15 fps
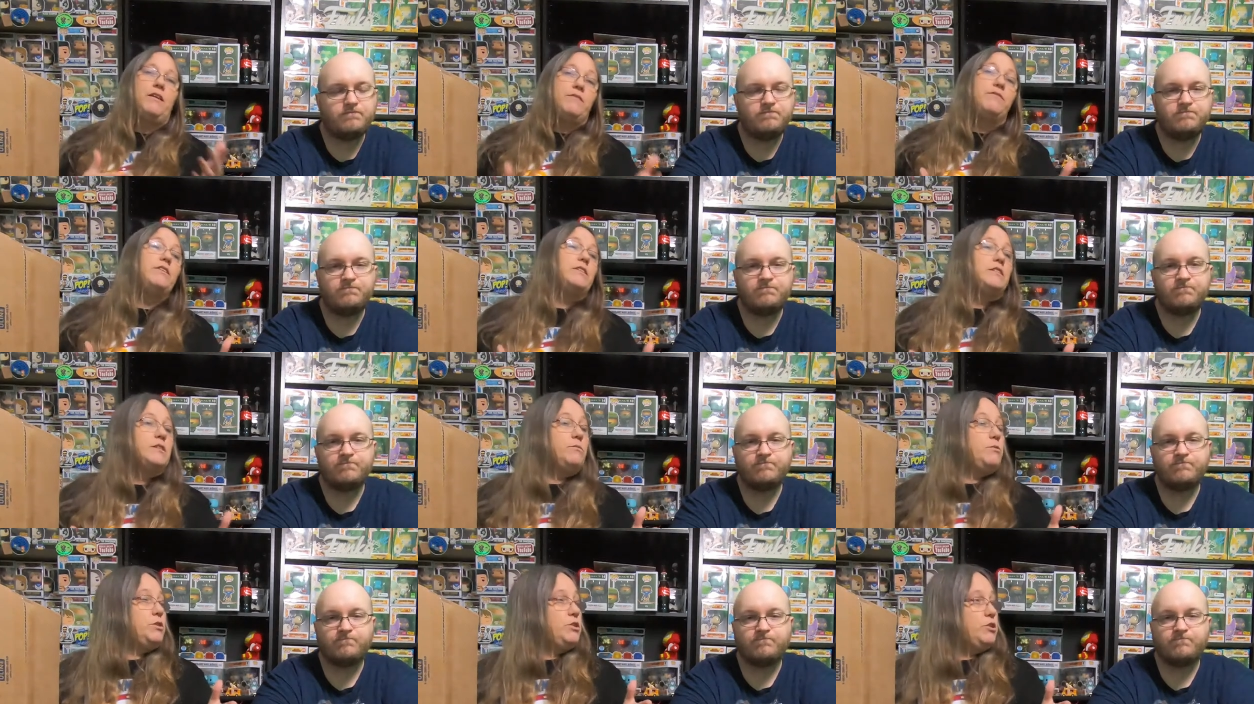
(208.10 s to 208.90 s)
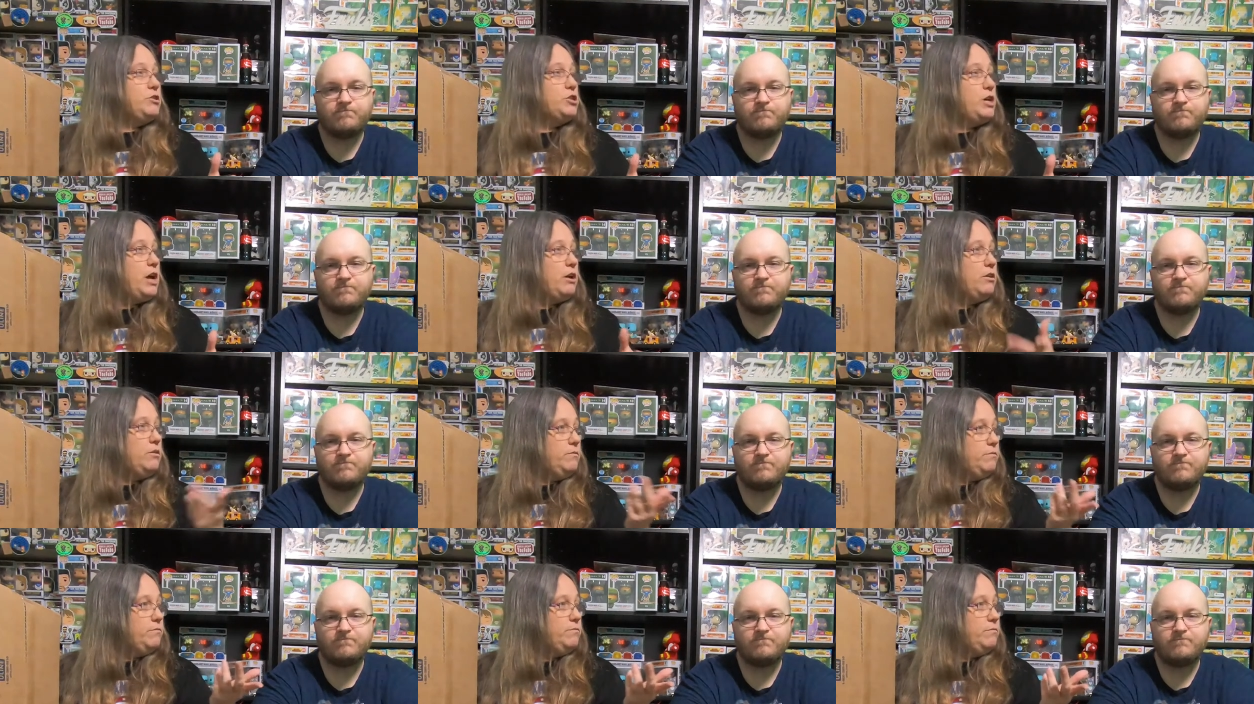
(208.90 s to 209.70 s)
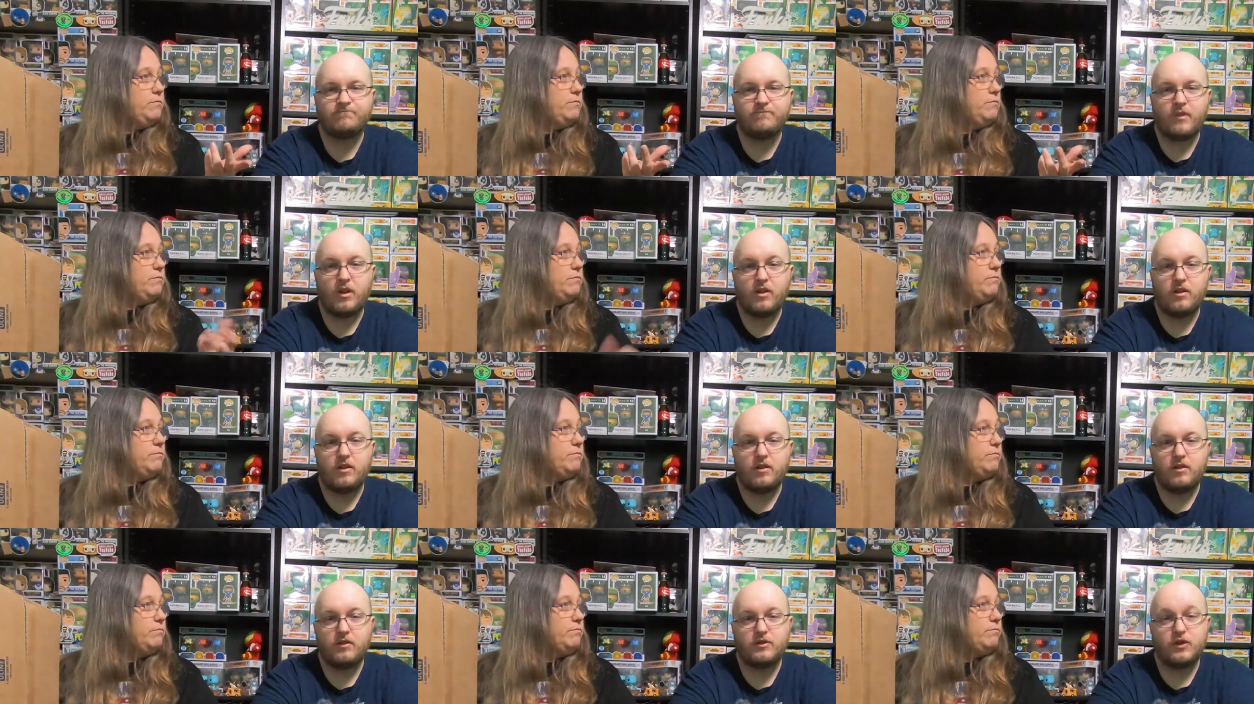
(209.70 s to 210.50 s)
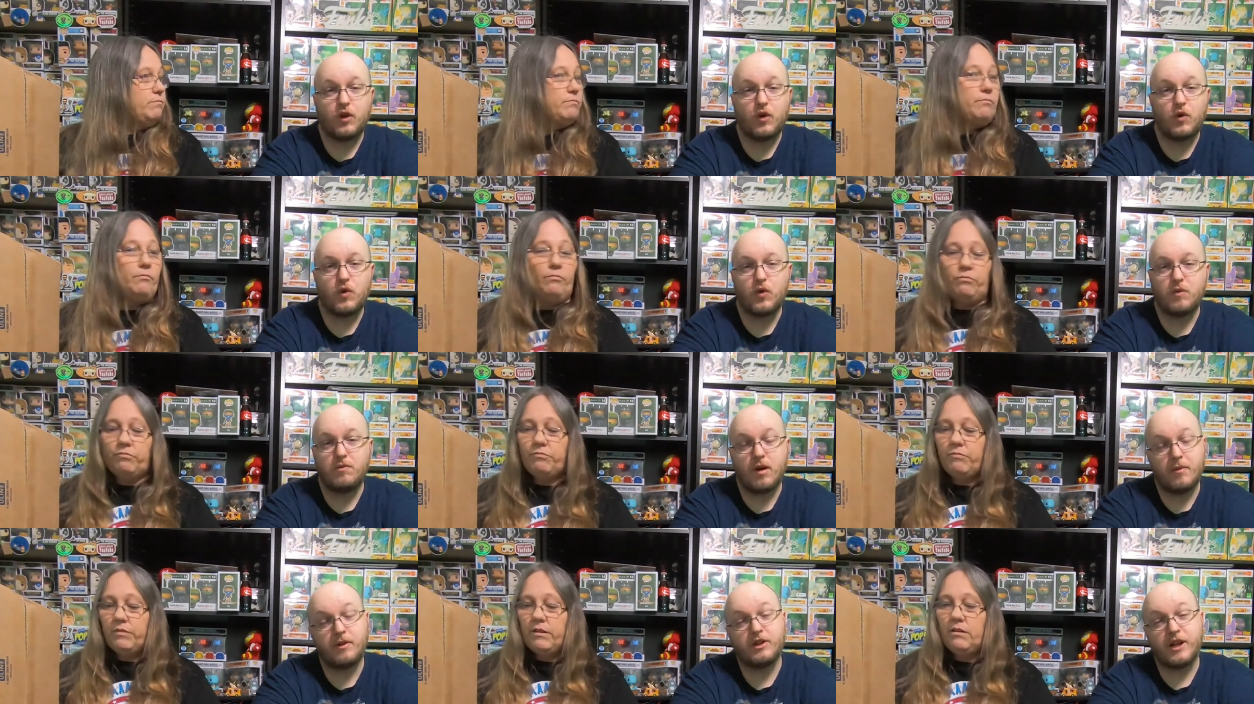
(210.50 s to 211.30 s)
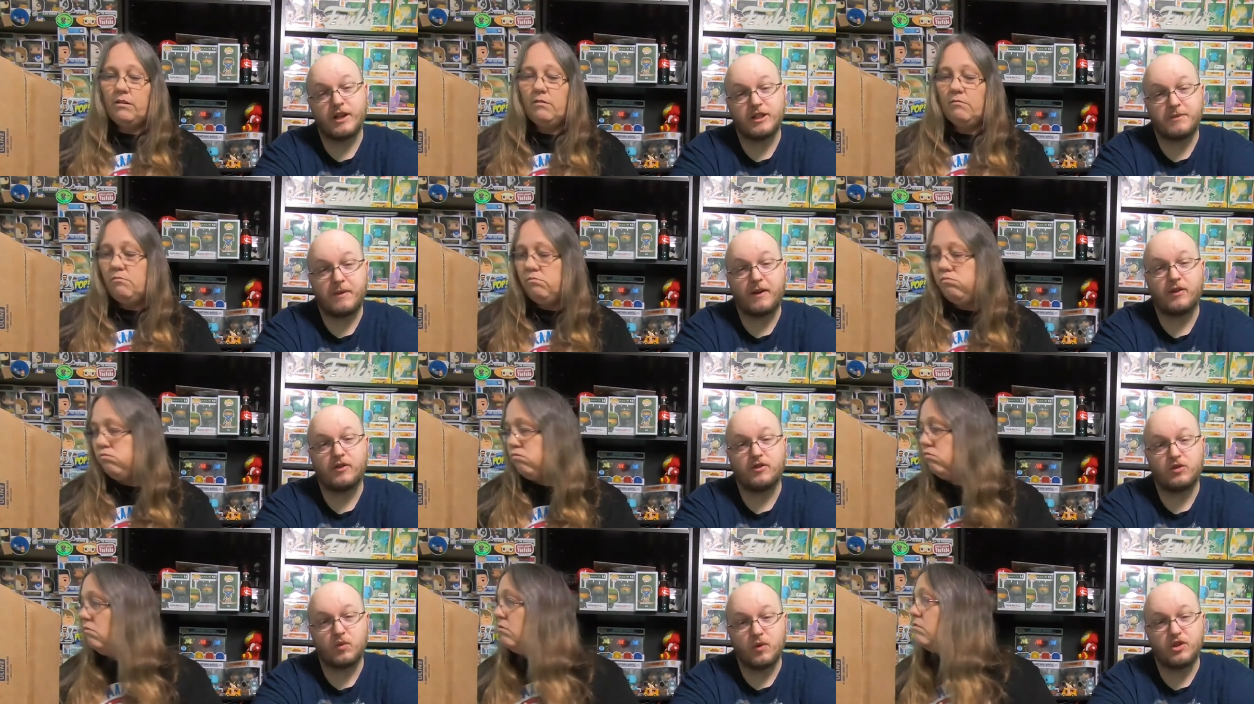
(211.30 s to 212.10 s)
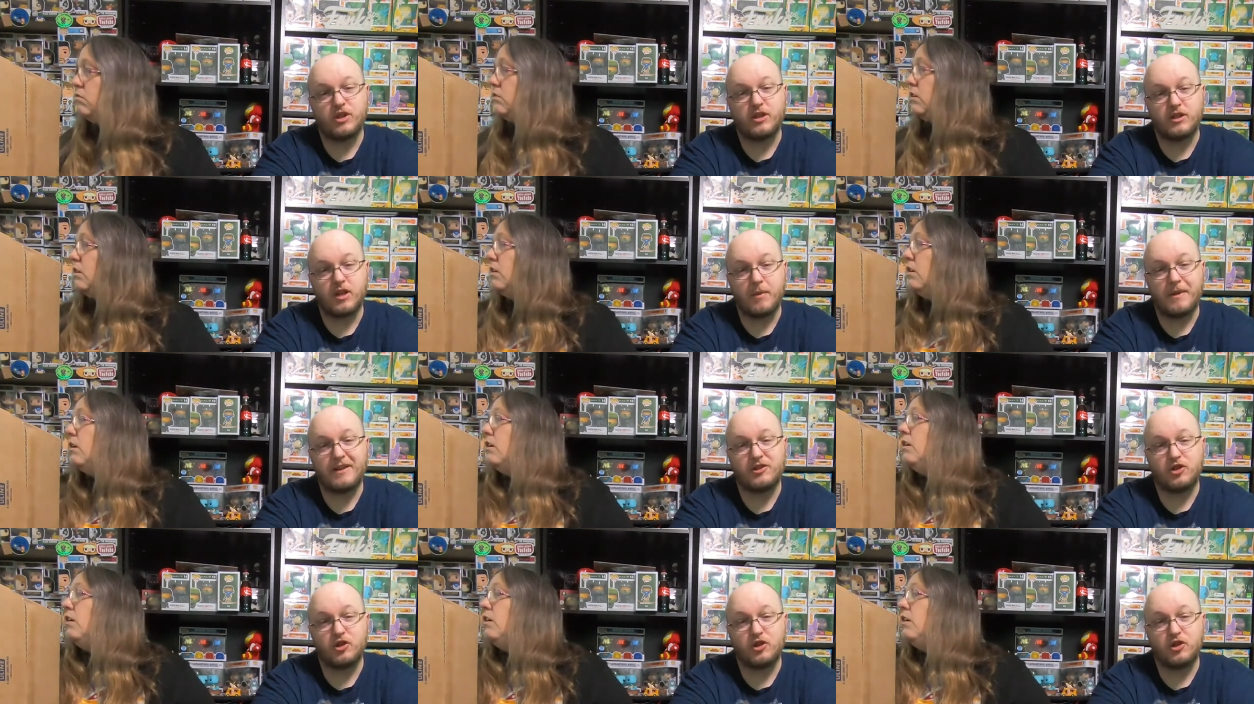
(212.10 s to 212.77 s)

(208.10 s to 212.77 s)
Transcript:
Speaker 1: that fits in with your channel.
Speaker 2: So Mama J Inspector Squishy's coming